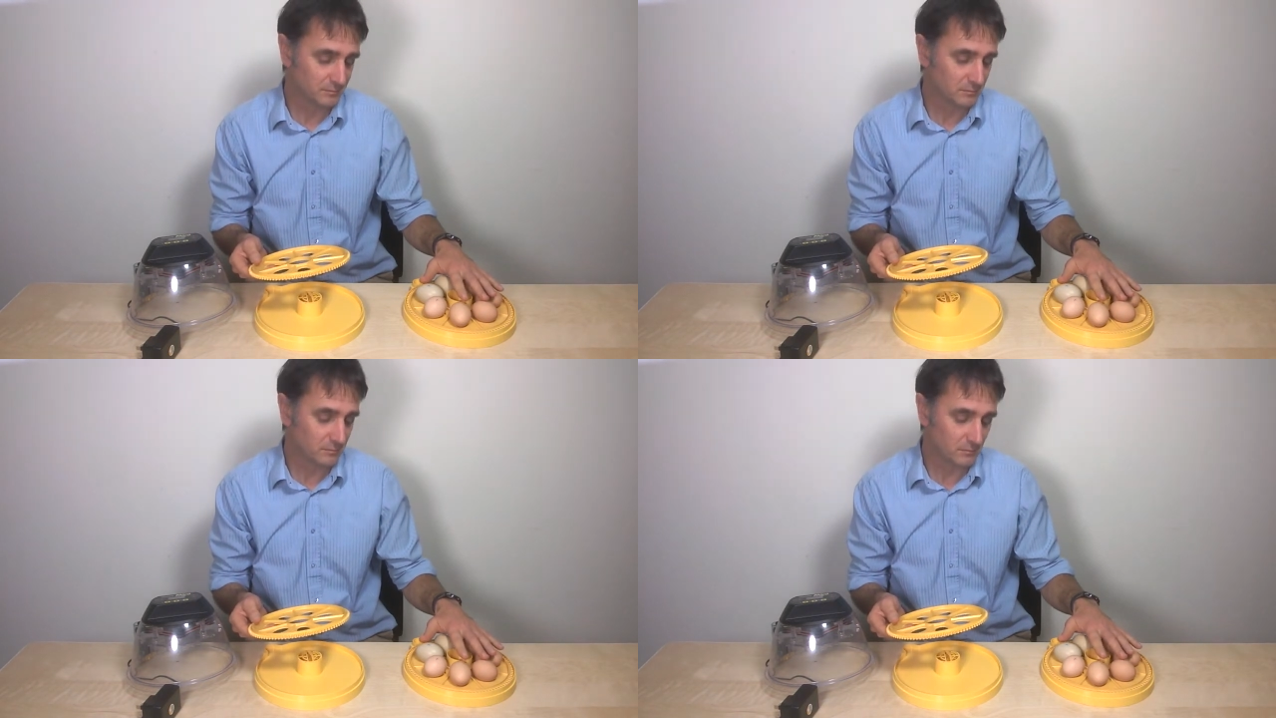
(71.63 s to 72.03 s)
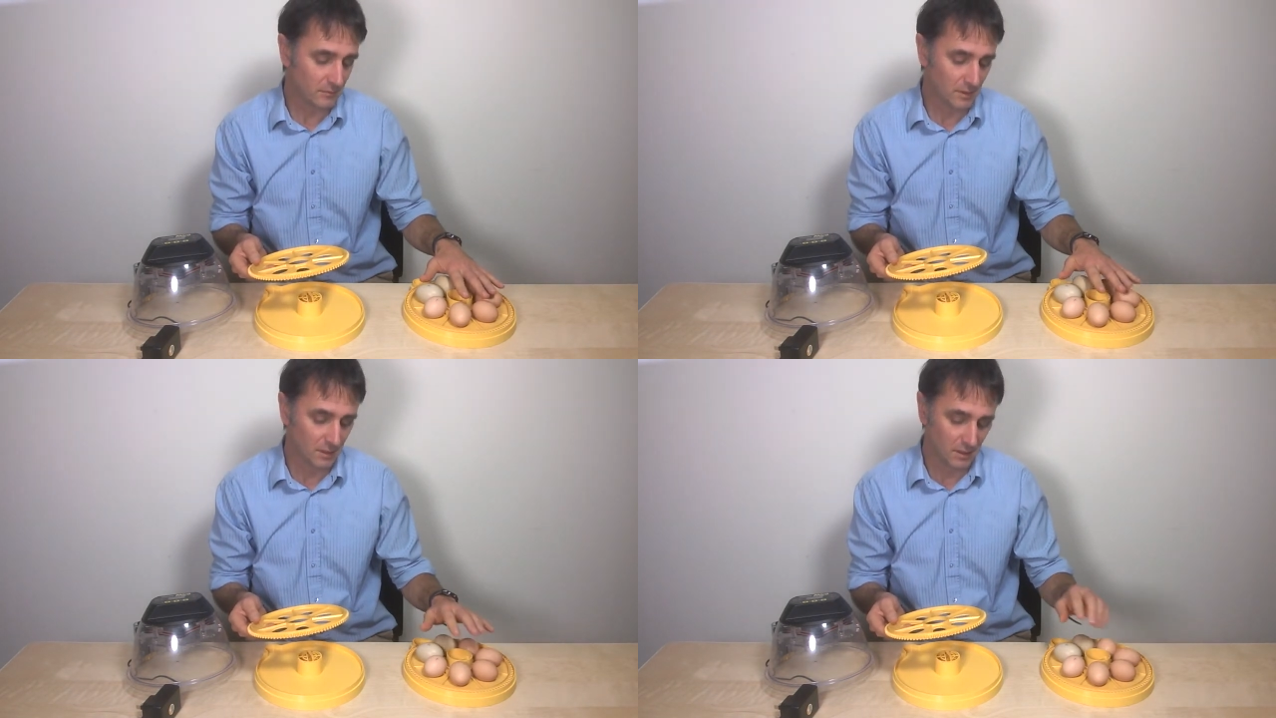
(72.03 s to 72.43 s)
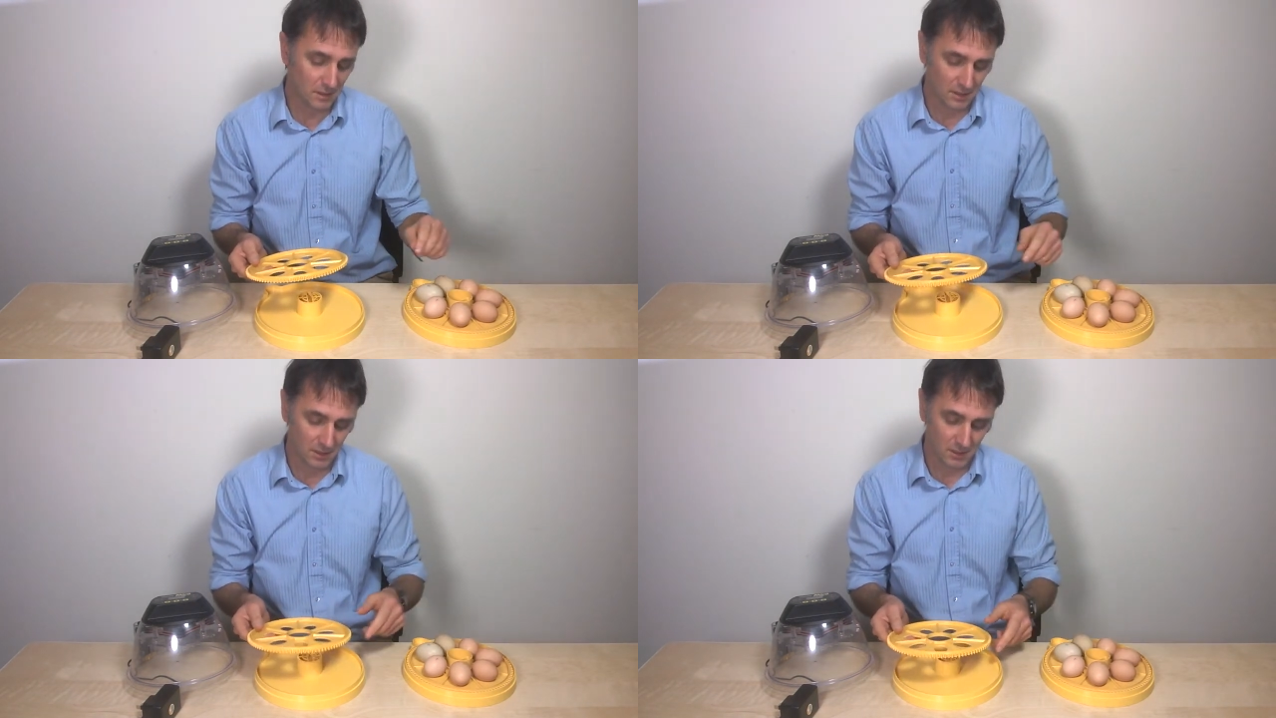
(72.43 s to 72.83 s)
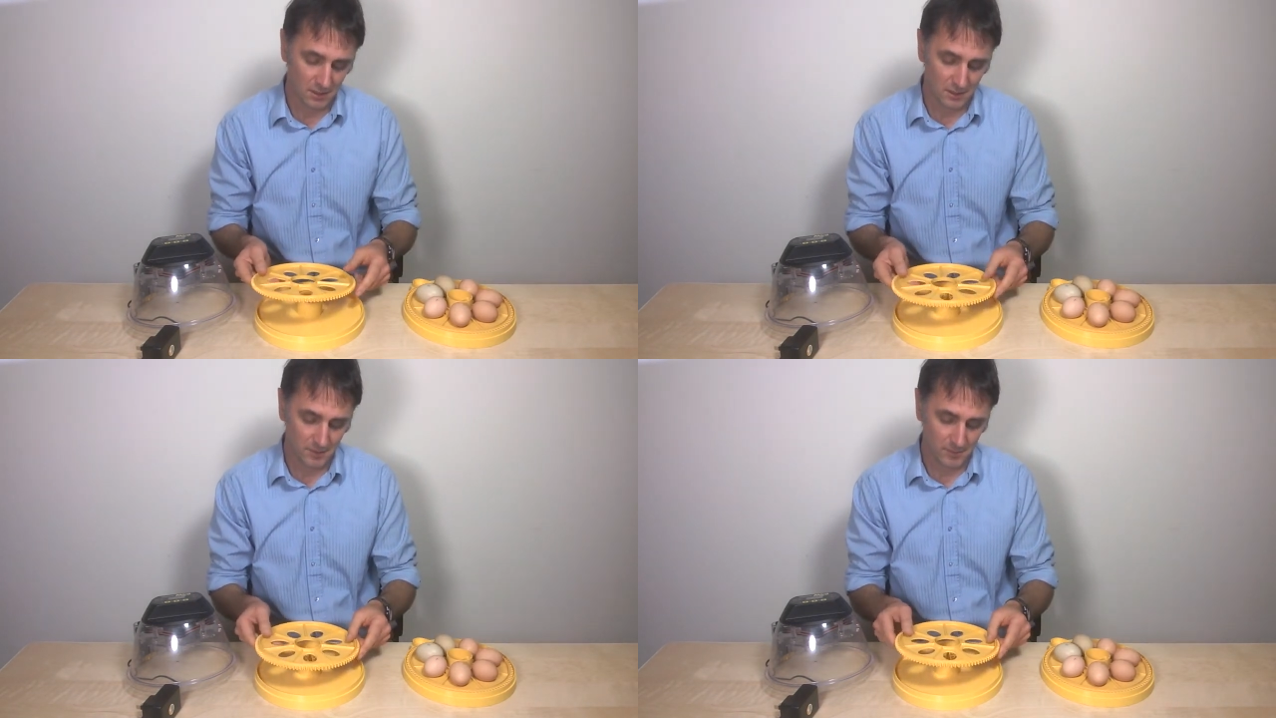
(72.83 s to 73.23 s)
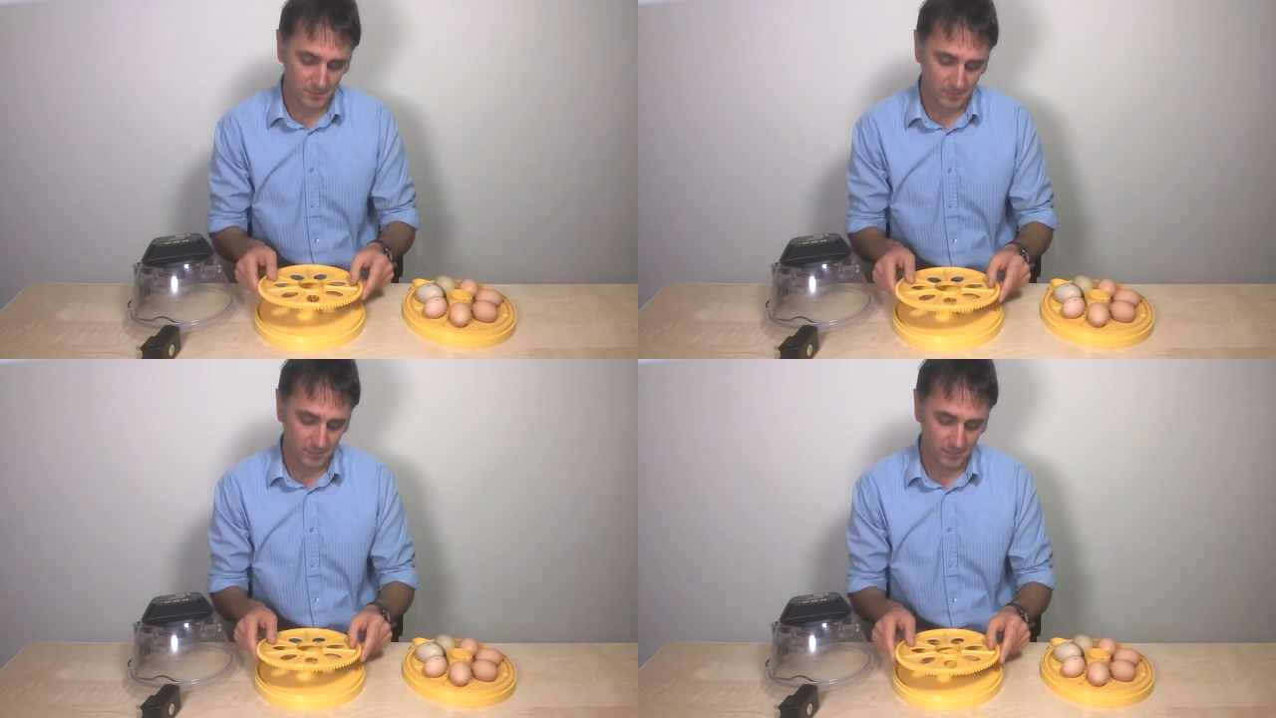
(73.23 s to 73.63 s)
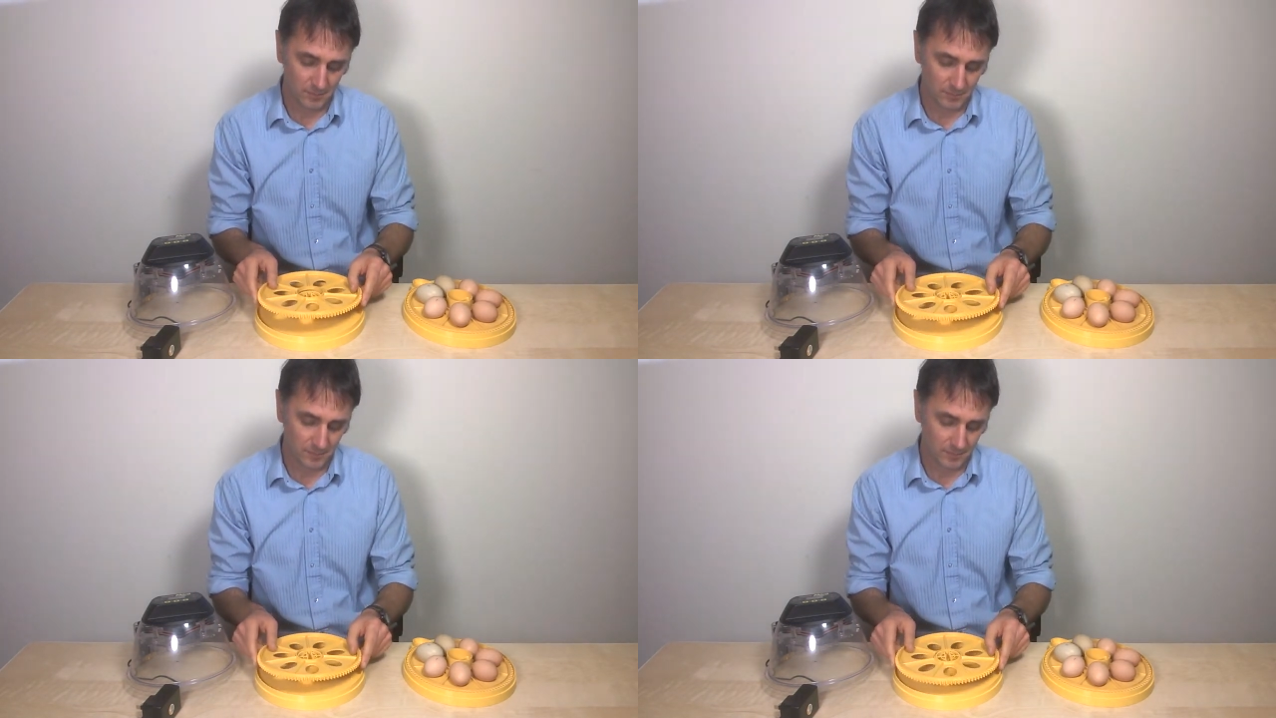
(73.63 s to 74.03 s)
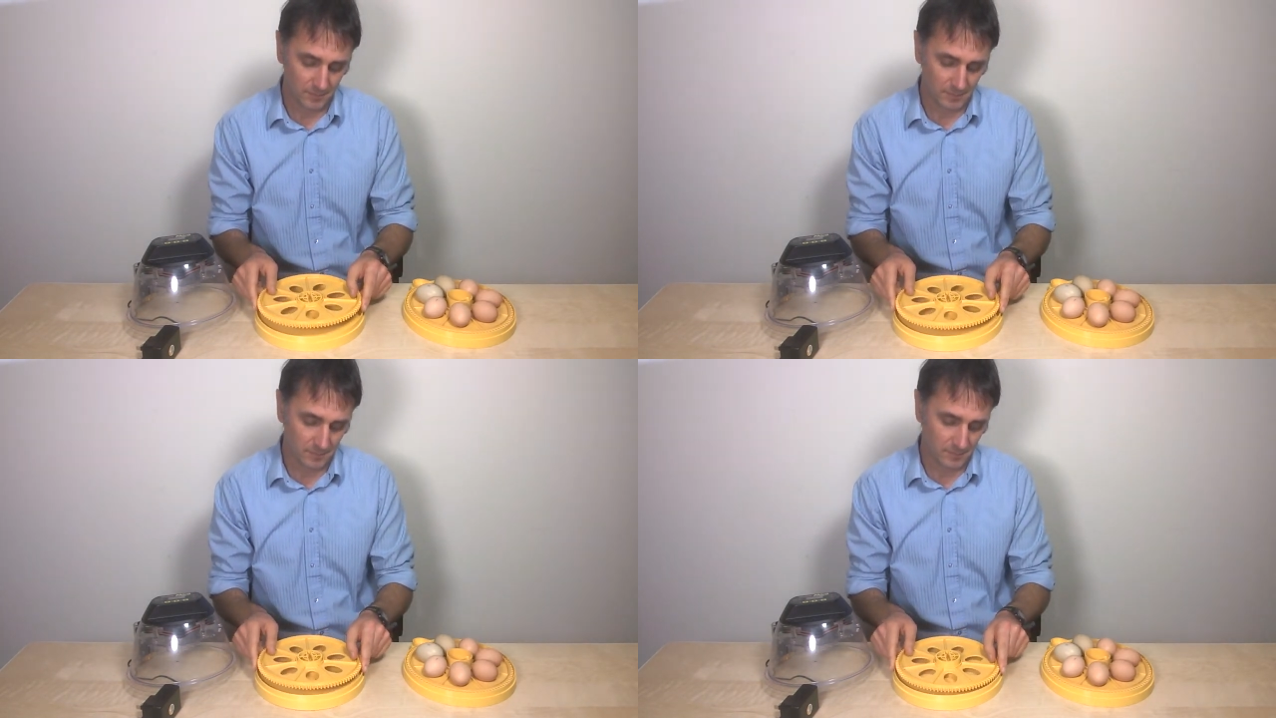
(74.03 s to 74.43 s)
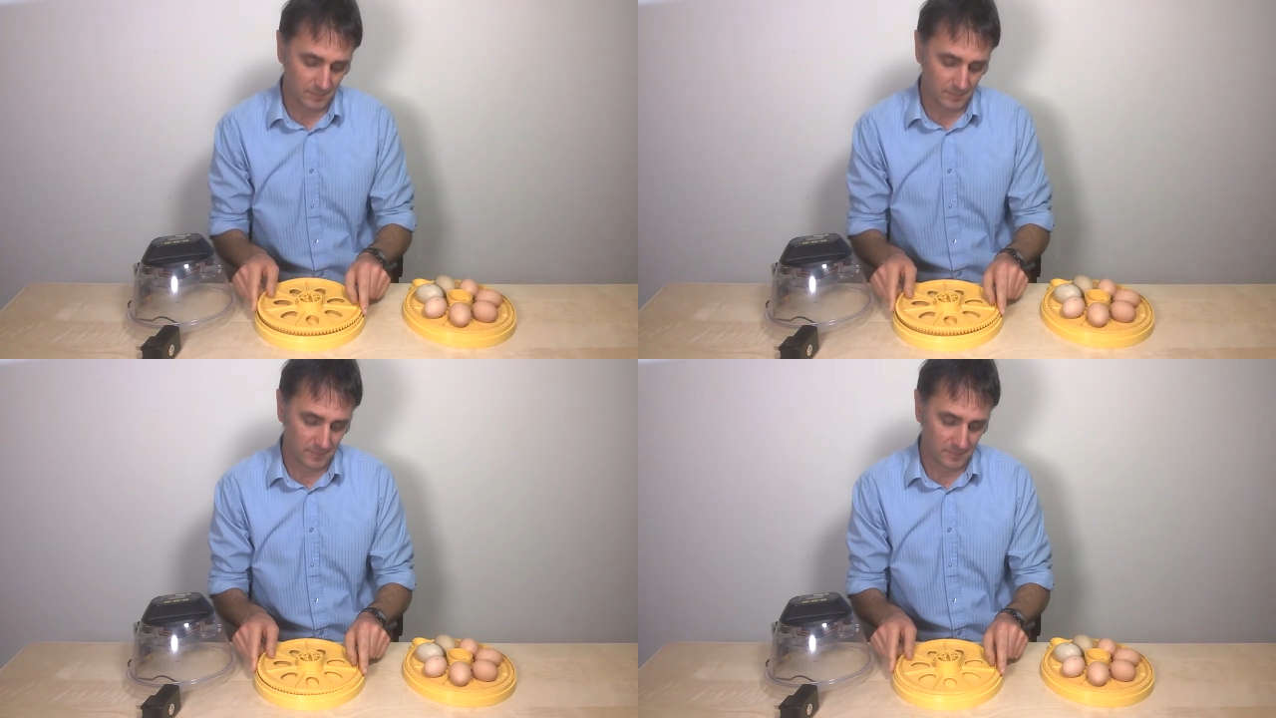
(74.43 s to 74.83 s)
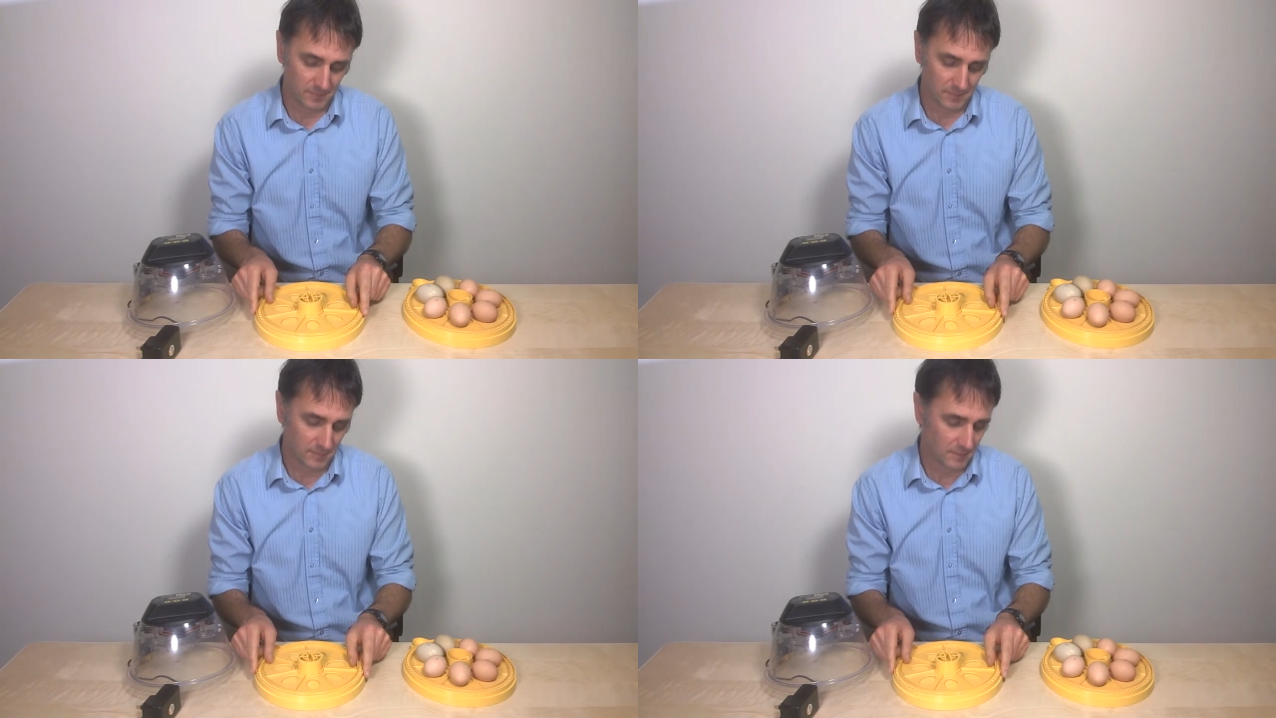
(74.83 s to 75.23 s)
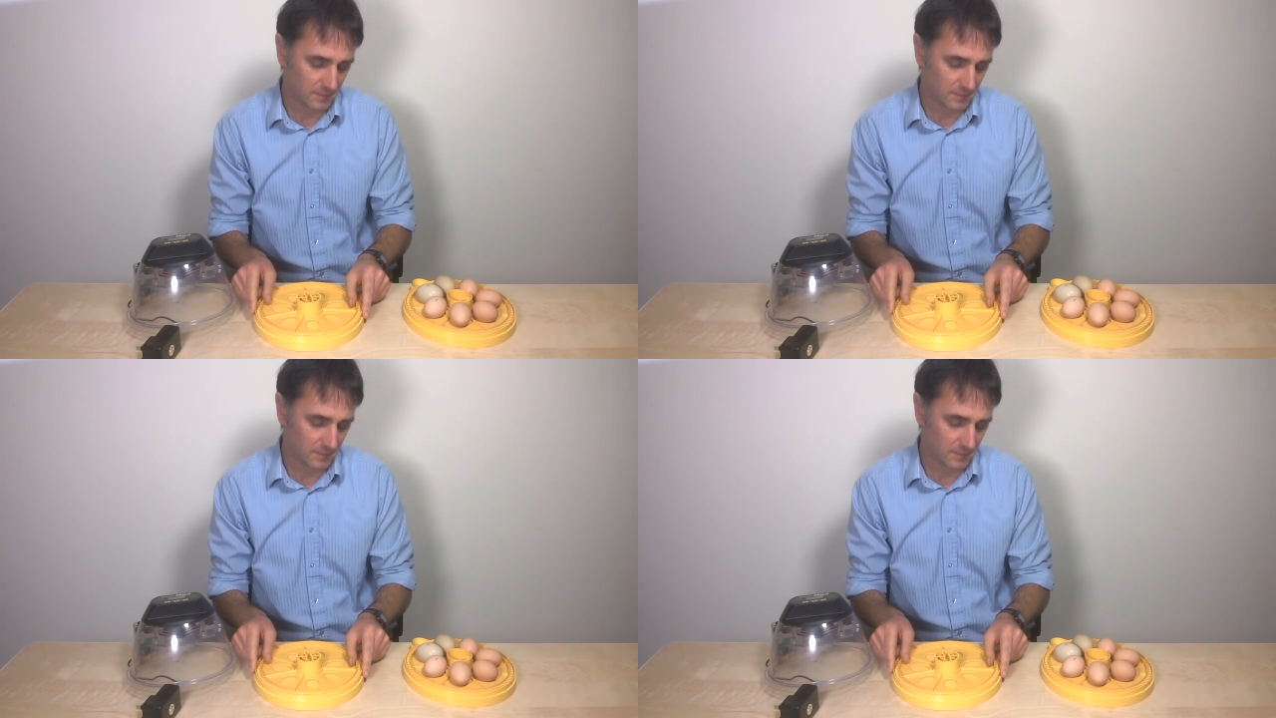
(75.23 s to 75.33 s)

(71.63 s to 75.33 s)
(no one is talking)